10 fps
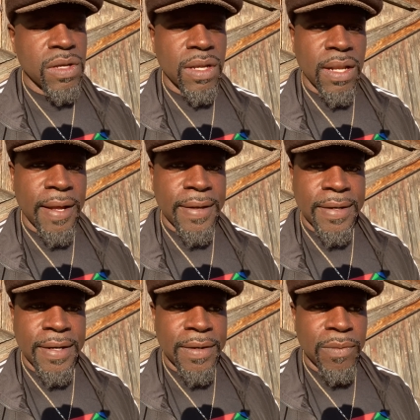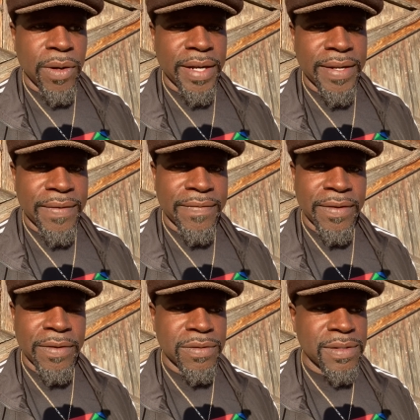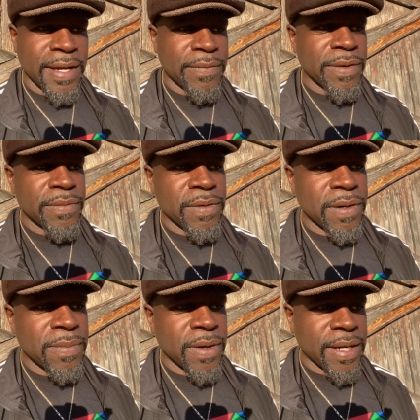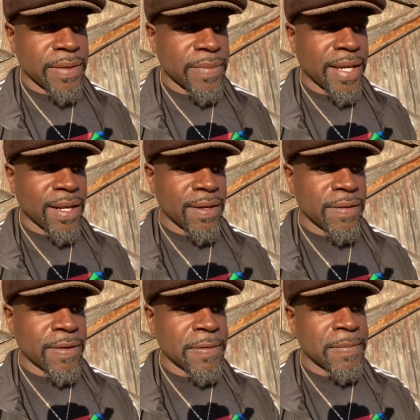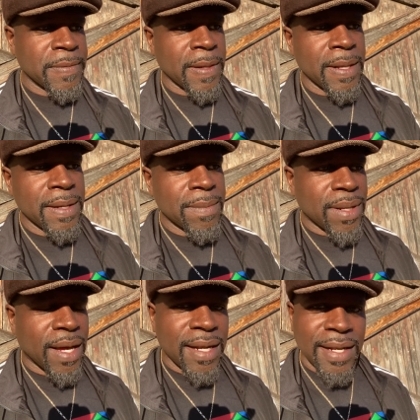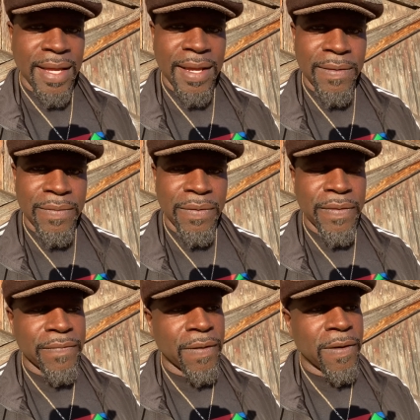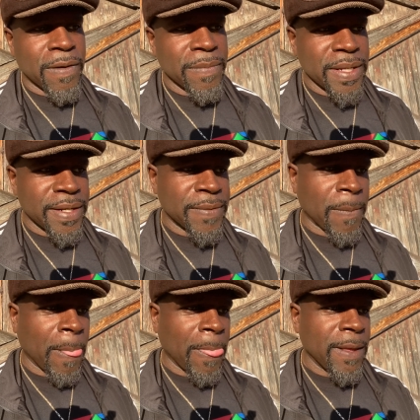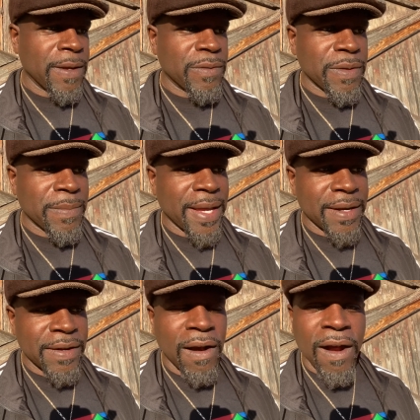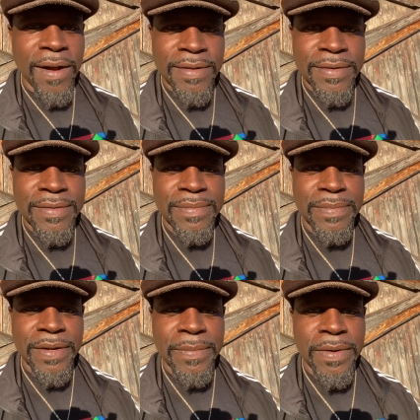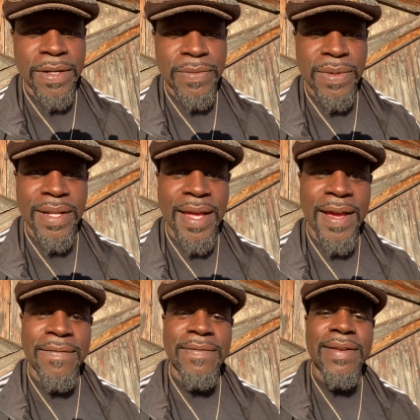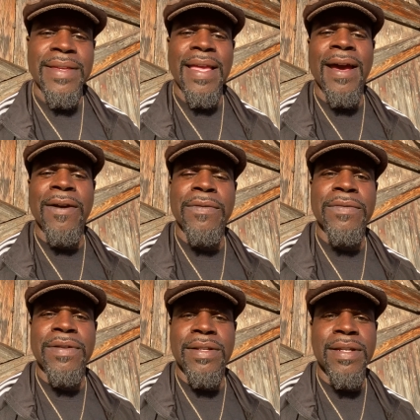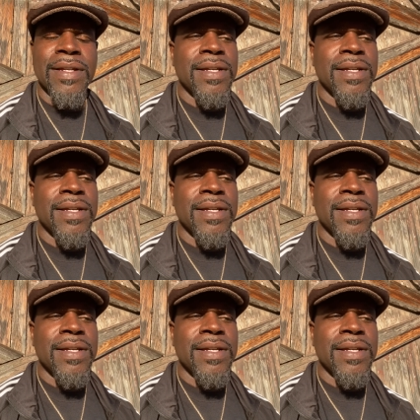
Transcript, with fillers: like uh, working in the fields. Like we grew up working, we had a little plot of land where we farmed and we made a garden pretty much. We didn't have cattle and,